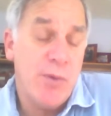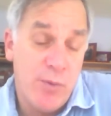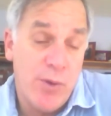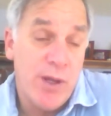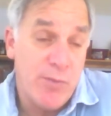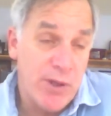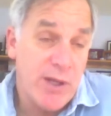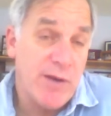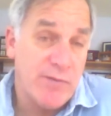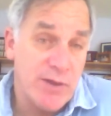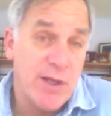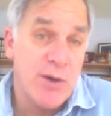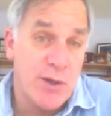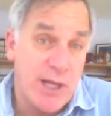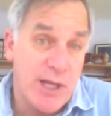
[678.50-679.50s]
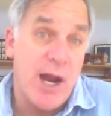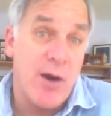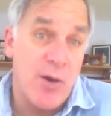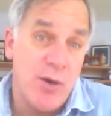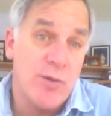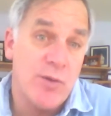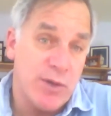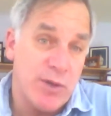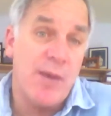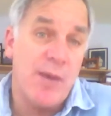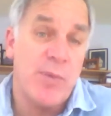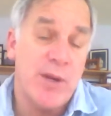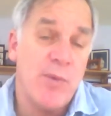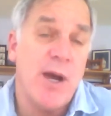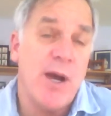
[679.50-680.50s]
We have literally our own
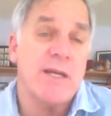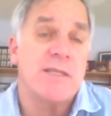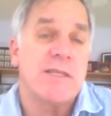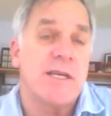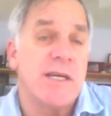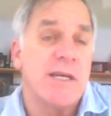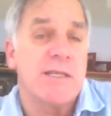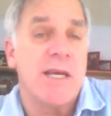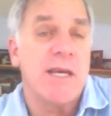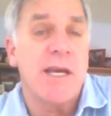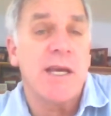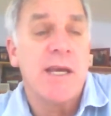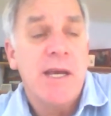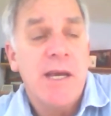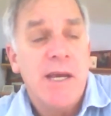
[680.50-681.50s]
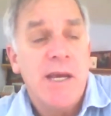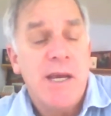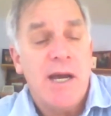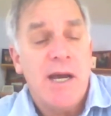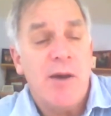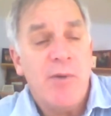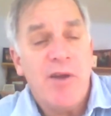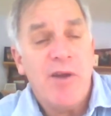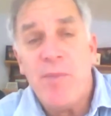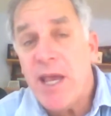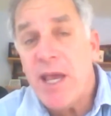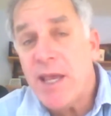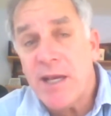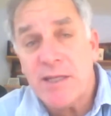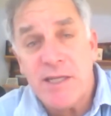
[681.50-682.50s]
company-wide CSA. We have
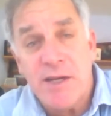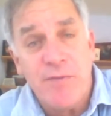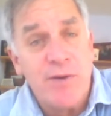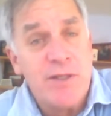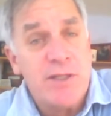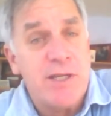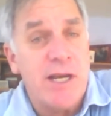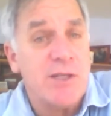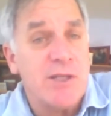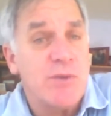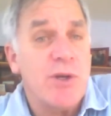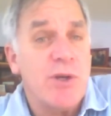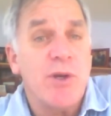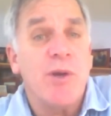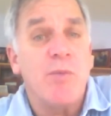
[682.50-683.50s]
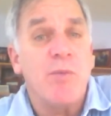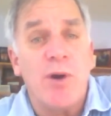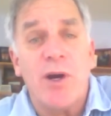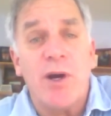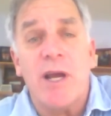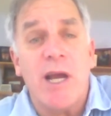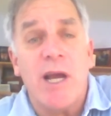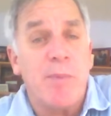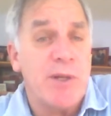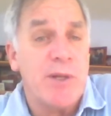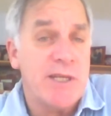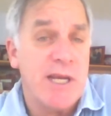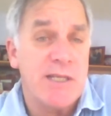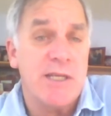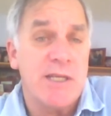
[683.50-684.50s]
Making a Difference days where you can work a couple
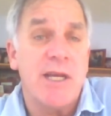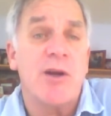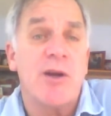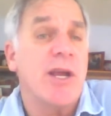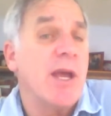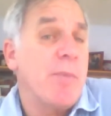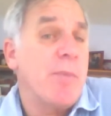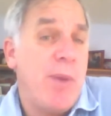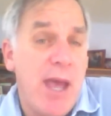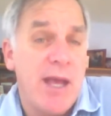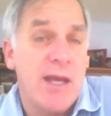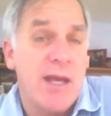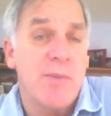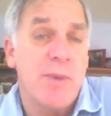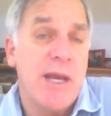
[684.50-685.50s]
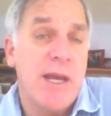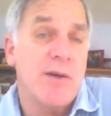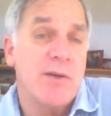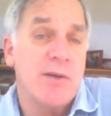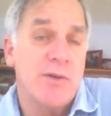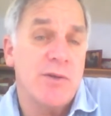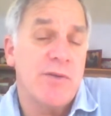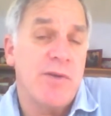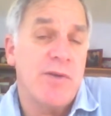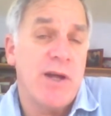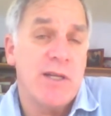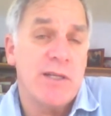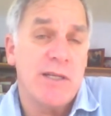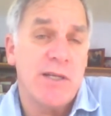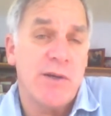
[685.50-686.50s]
of days a year and get paid to be out doing
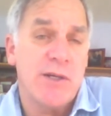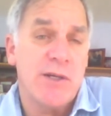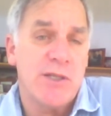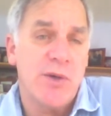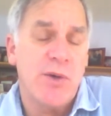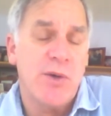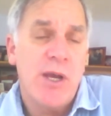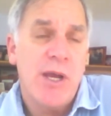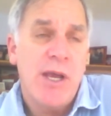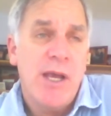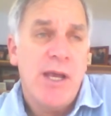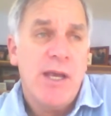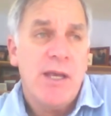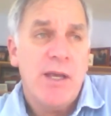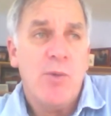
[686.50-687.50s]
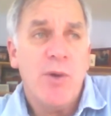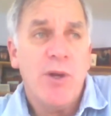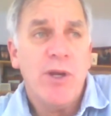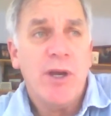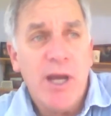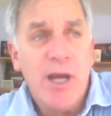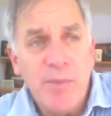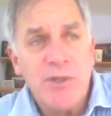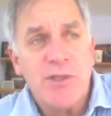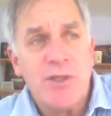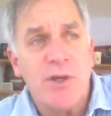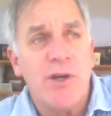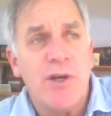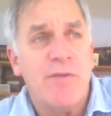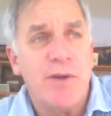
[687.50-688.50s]
volunteering. So, when you come to
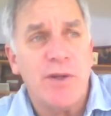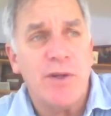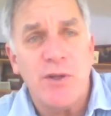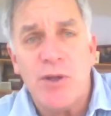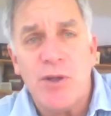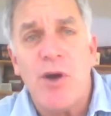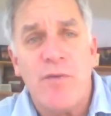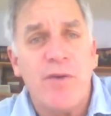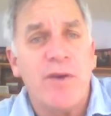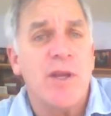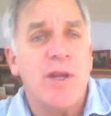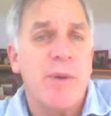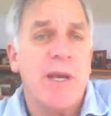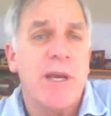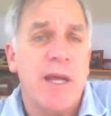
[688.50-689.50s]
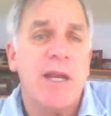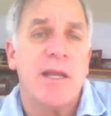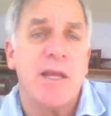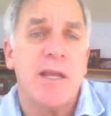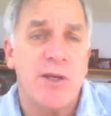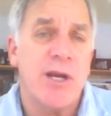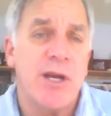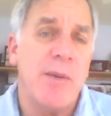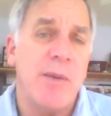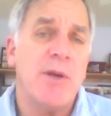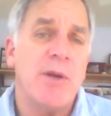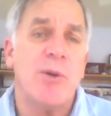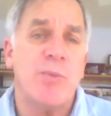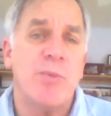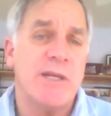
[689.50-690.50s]
Stonyfield, you know from the beginning that you're coming
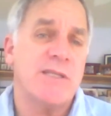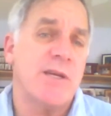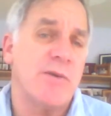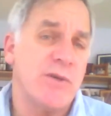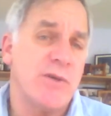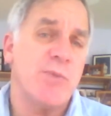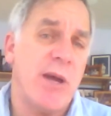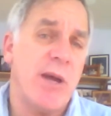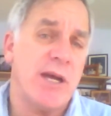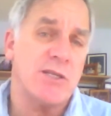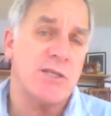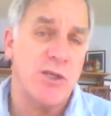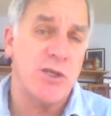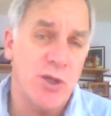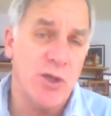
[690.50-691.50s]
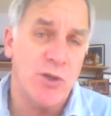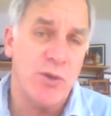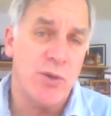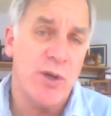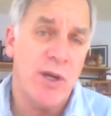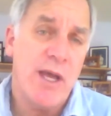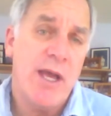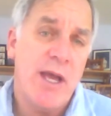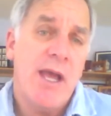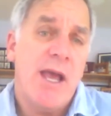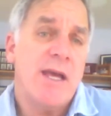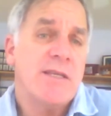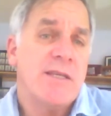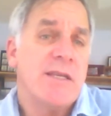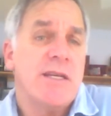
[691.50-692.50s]
to a place that respects you
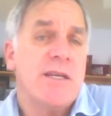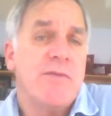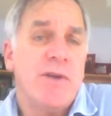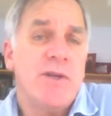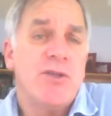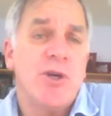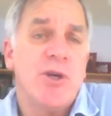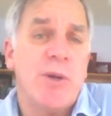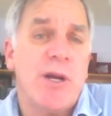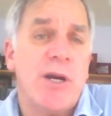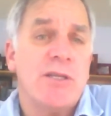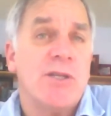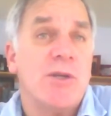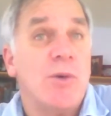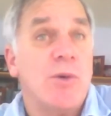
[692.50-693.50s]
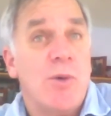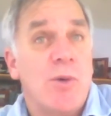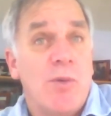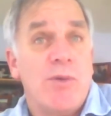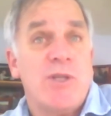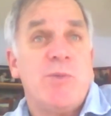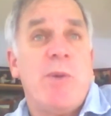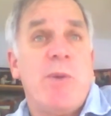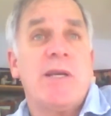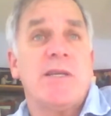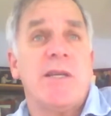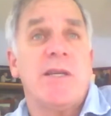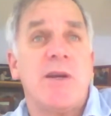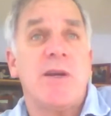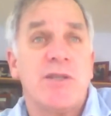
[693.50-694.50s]
as an individual, but also respects
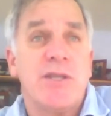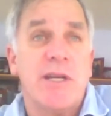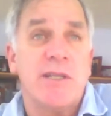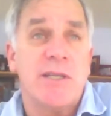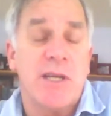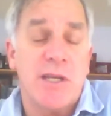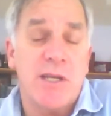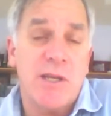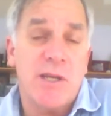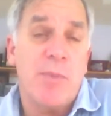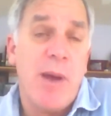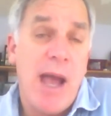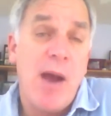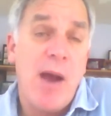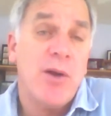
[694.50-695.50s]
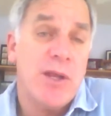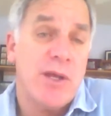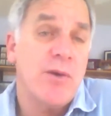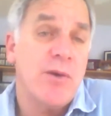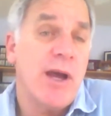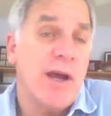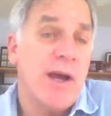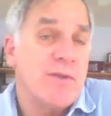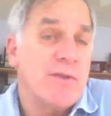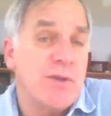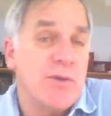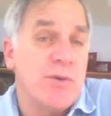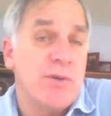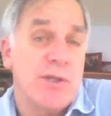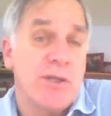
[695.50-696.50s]
and understands that the power that you have
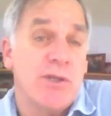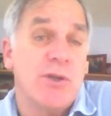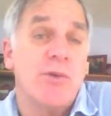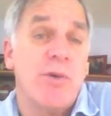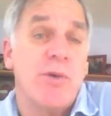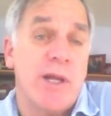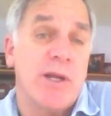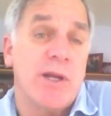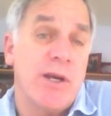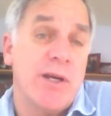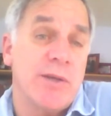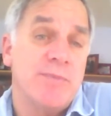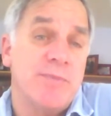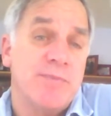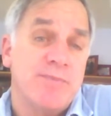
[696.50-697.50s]
to do real good.